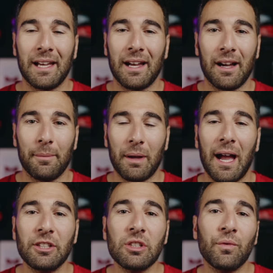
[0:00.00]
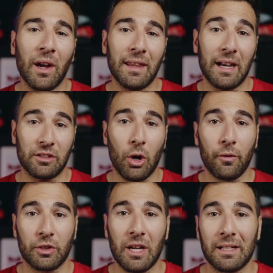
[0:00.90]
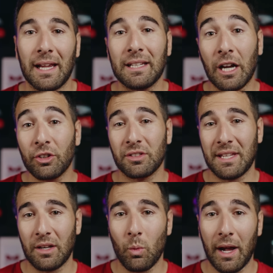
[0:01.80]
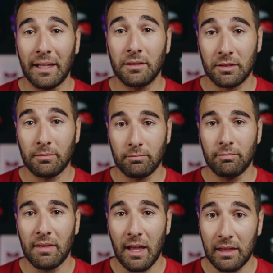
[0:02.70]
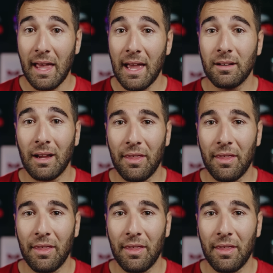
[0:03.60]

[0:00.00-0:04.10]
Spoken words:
I just find that it's overdone, and I can understand why it's like that.